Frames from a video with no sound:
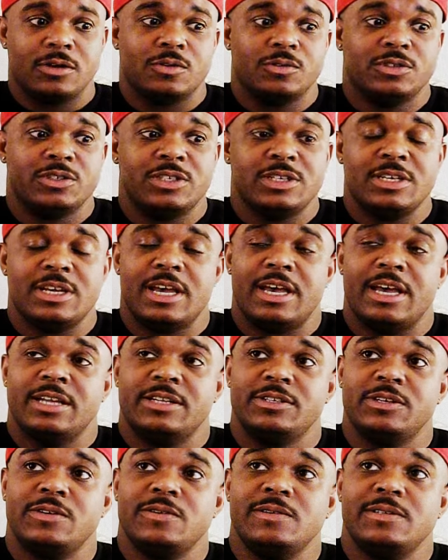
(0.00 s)
Coach E
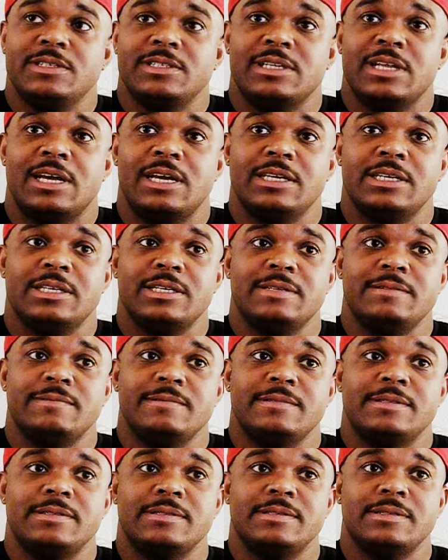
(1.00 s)
had told us, like he
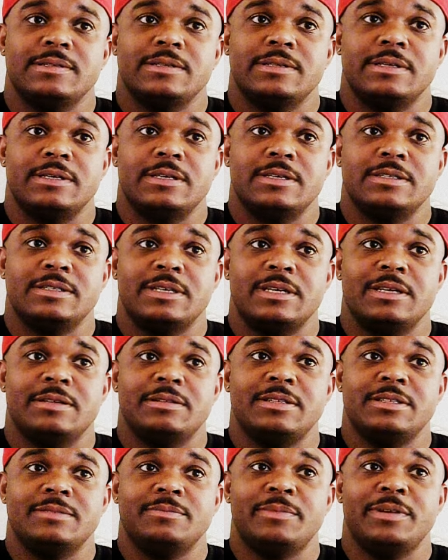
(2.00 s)
was
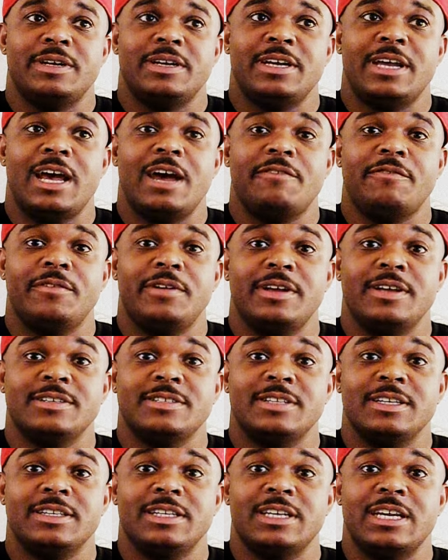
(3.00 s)
saying this Barry
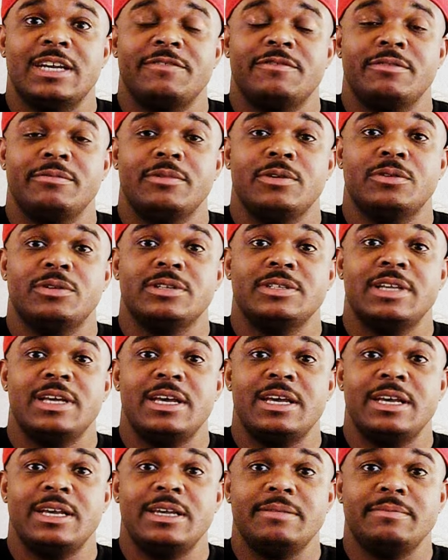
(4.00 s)
Alvarez that came from Notre
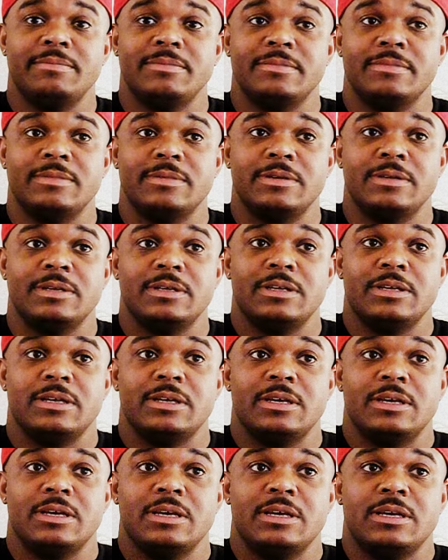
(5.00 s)
Dame,
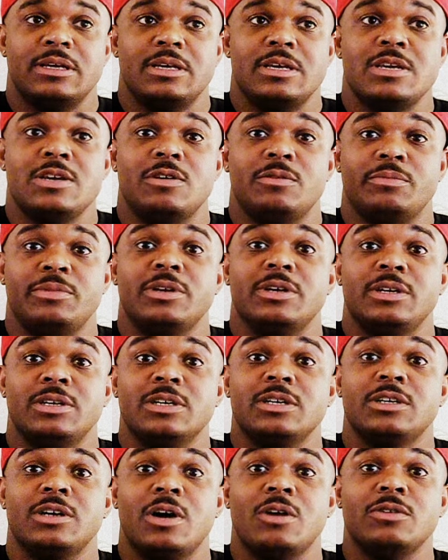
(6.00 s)
he gonna be a
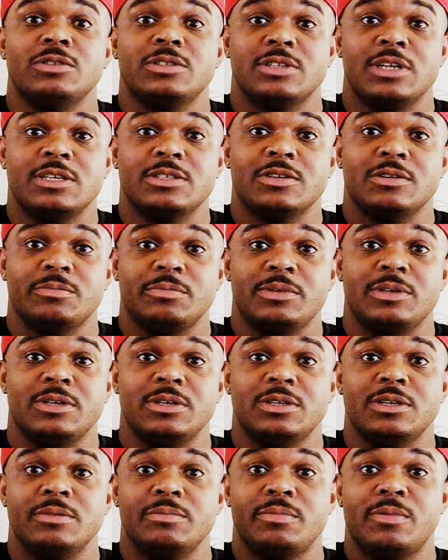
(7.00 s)
good coach and that's gonna
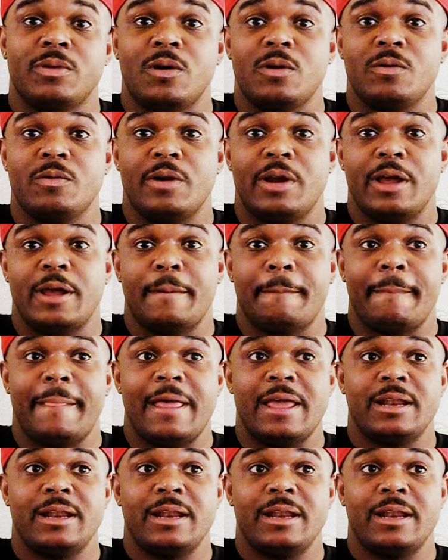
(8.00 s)
be a good program.